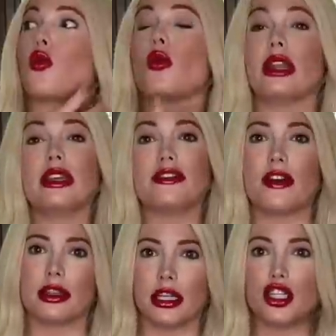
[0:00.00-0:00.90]
really
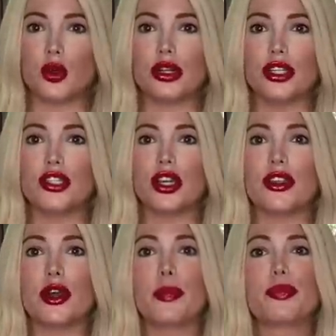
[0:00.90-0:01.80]
friendly towards each
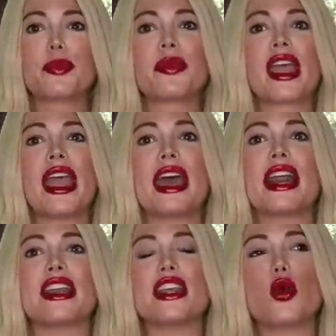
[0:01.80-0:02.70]
other. And
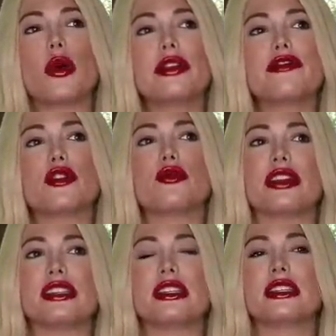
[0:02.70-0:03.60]
I think one of the
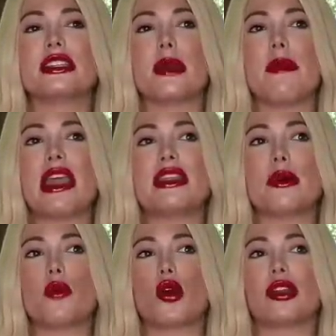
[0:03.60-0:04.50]
reasons they made them
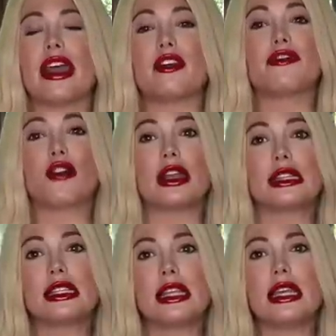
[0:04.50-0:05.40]
more like
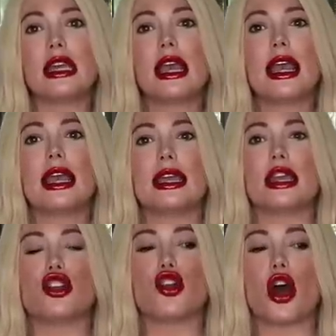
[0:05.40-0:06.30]
friendly
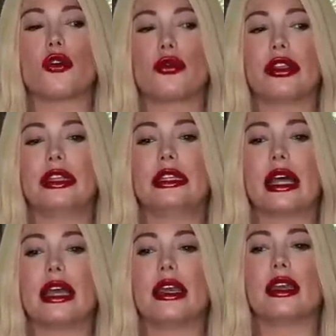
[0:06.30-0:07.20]
and not really
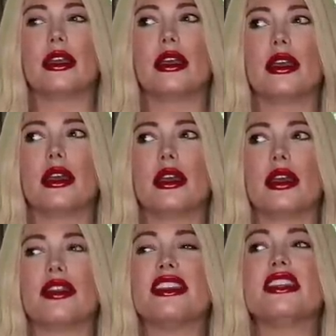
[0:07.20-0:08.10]
like,
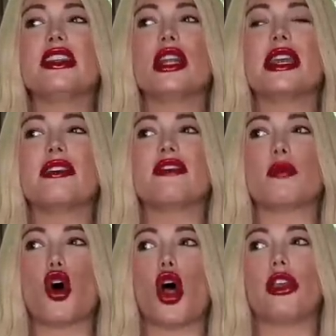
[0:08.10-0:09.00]
they didn't give them
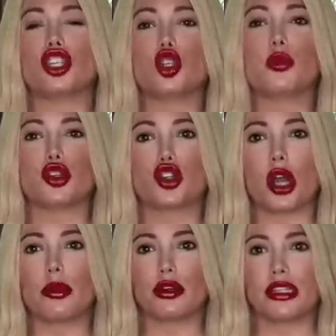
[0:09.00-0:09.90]
all like super strong
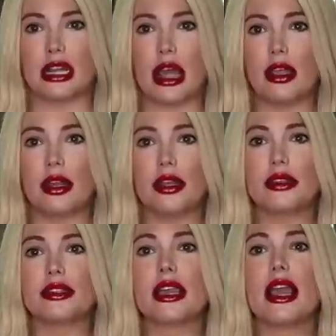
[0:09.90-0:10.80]

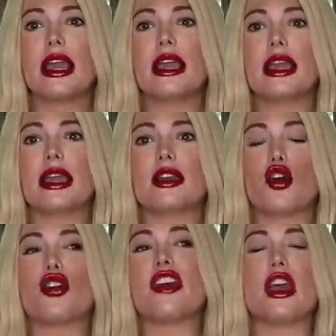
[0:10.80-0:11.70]
personalities and,
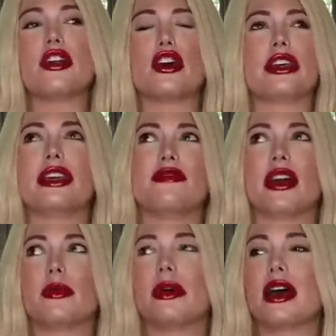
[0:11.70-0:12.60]
or they, not give
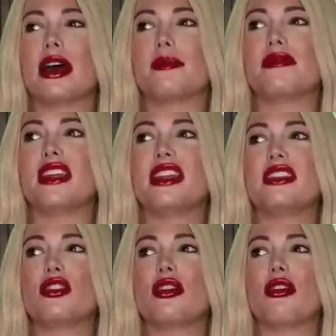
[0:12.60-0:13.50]
them, they
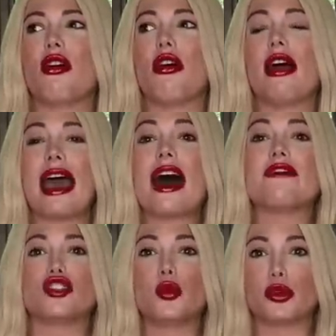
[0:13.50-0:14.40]
didn't all have
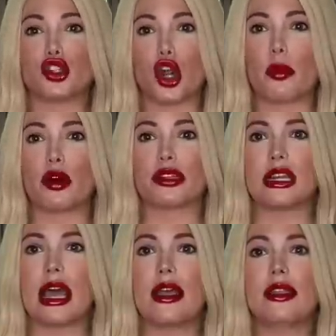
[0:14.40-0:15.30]
super strong
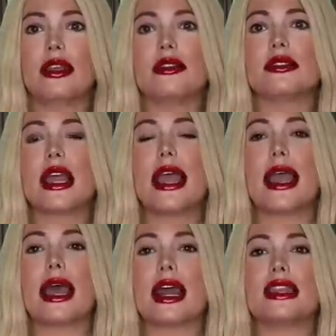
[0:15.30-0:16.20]
personalities.
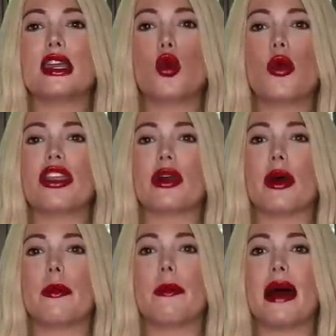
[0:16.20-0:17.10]
And I think with
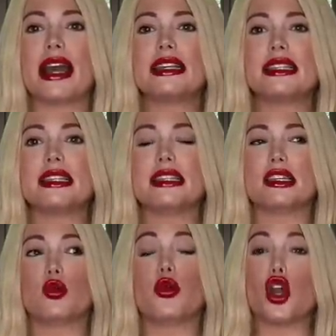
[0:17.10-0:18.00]
my
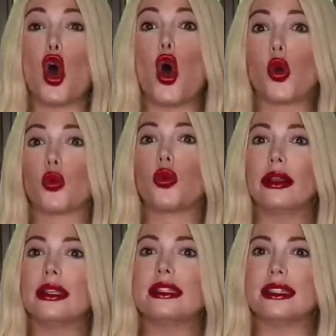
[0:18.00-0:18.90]
season, we all
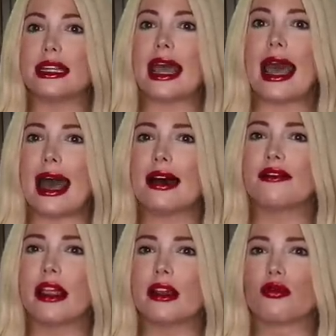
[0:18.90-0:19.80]
really did have
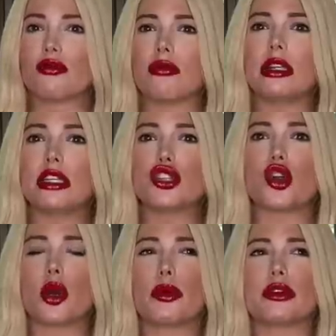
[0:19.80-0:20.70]
like really
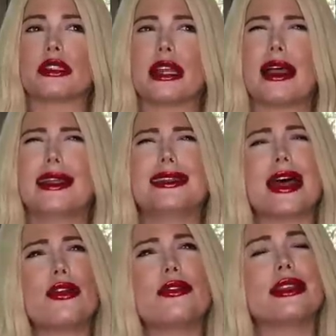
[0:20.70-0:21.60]
strong personalities,
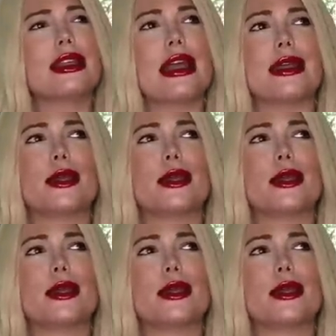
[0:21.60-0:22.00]
other than like